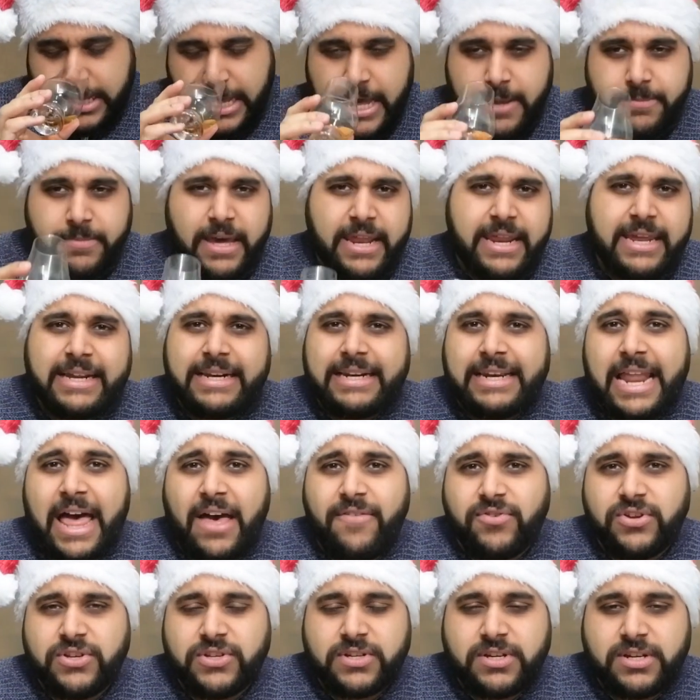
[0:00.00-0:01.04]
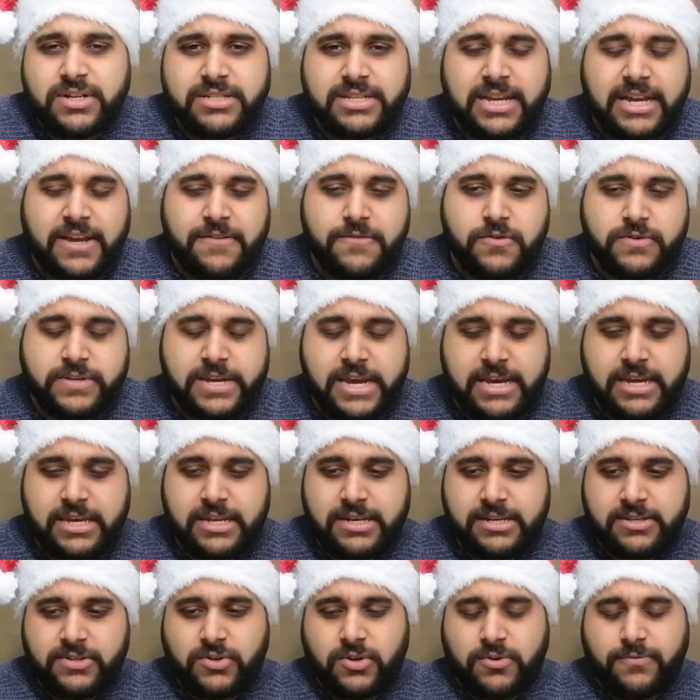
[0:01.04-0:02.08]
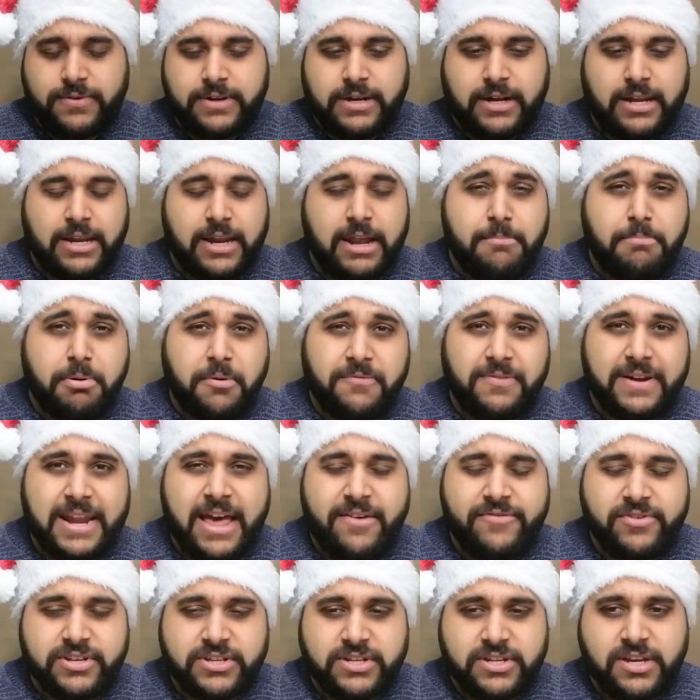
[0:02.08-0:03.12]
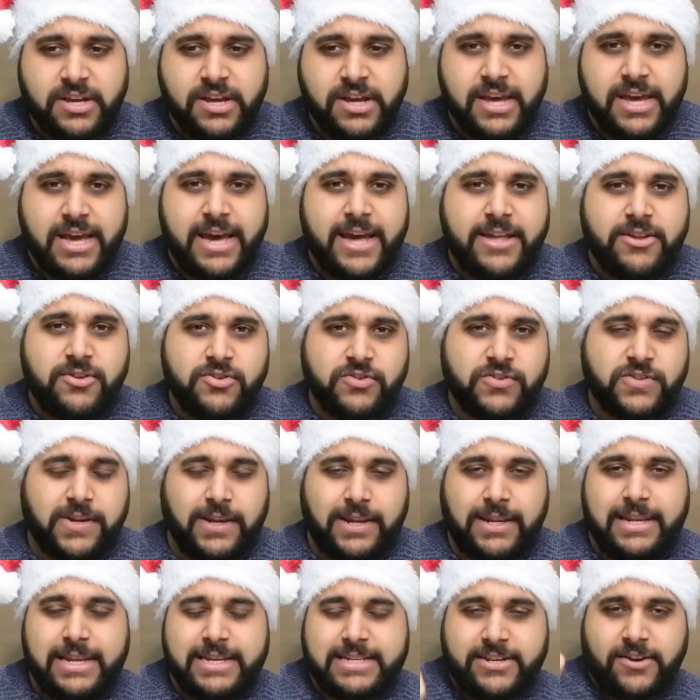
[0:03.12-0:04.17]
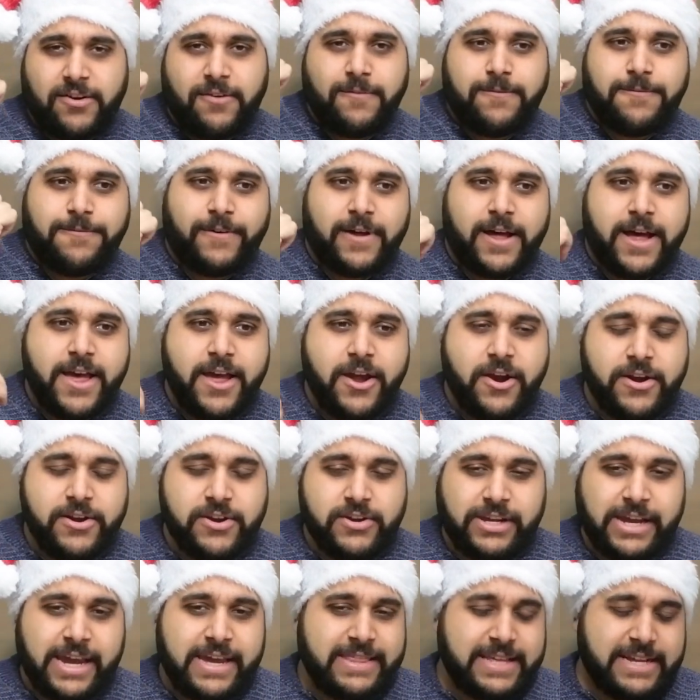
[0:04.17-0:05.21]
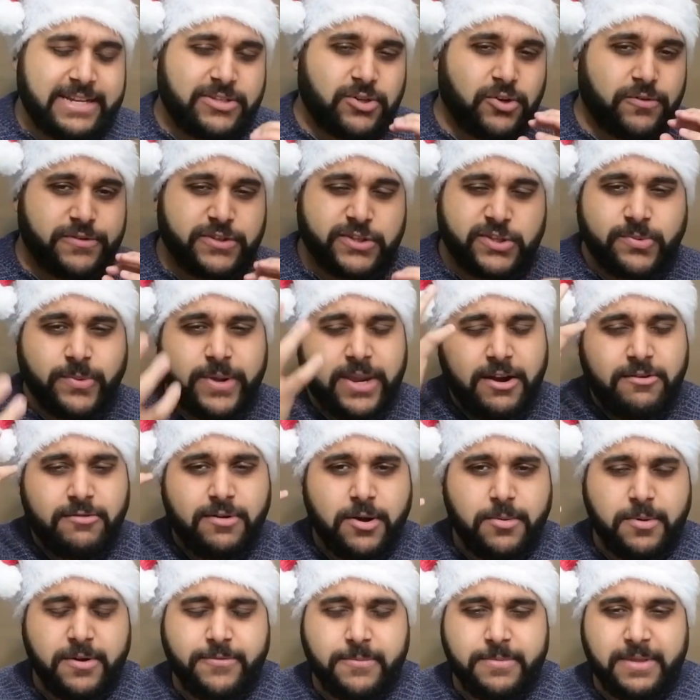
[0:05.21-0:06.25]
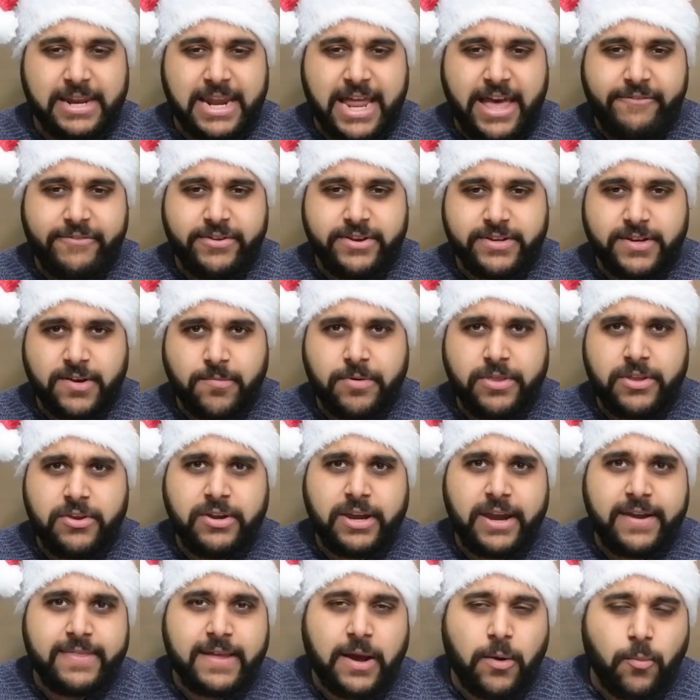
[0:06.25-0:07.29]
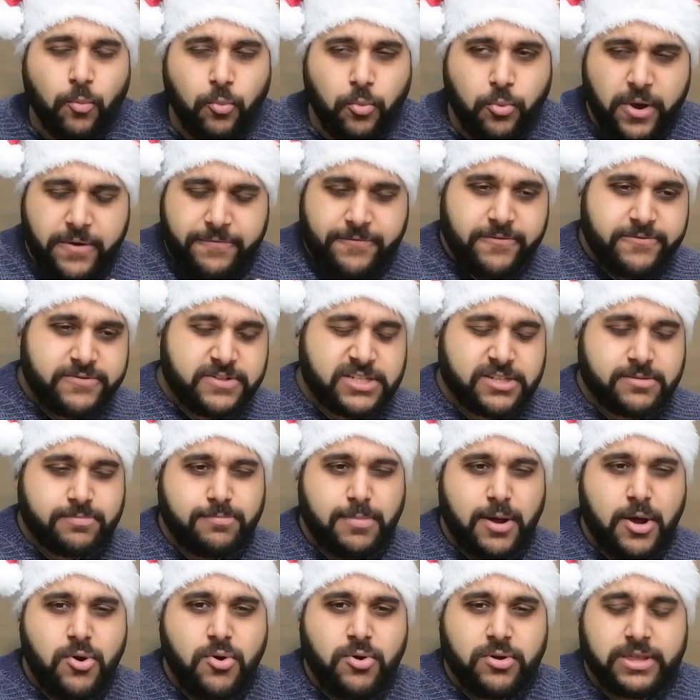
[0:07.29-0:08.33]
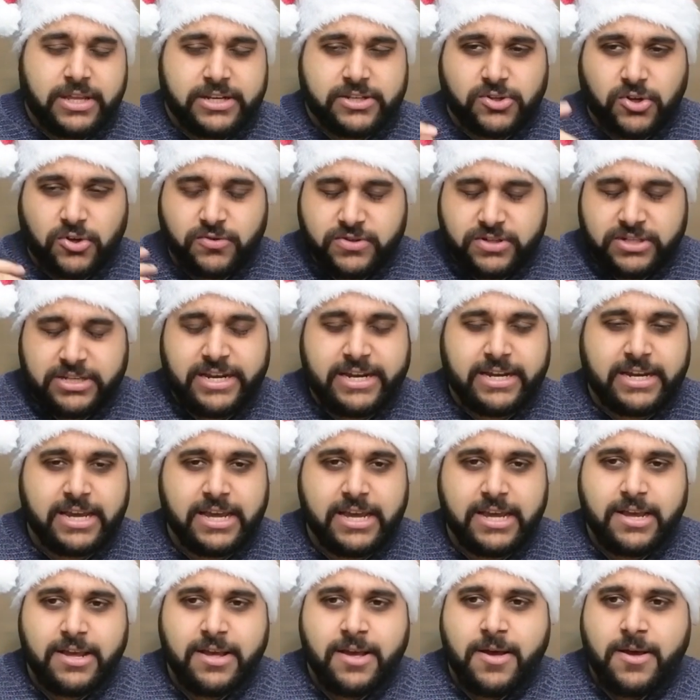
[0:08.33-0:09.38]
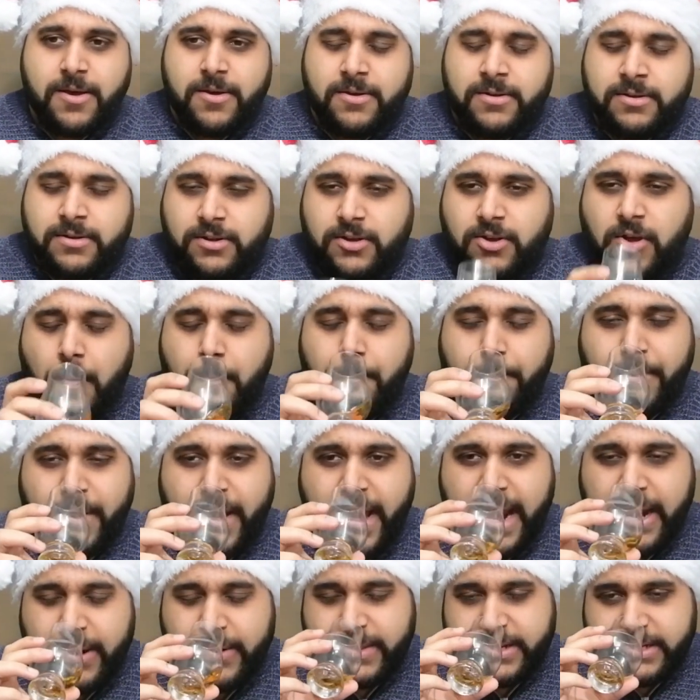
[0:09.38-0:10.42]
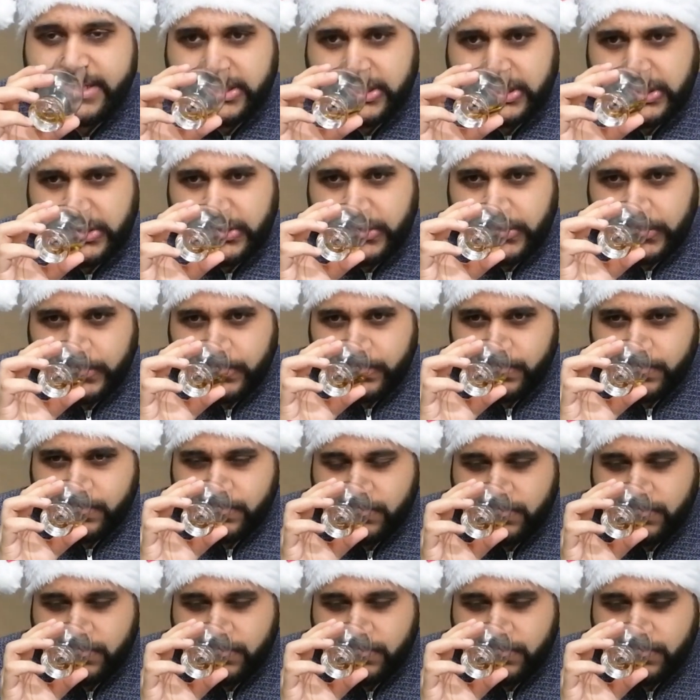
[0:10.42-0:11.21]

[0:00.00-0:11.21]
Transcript: I'm getting lavender. It's like if you've taken sort of a clump of lavender and you just lit it on fire and you're getting that sort of sweet aroma from the lavender, but then you're getting that whiff of smoke that's sort of just like combined with the two.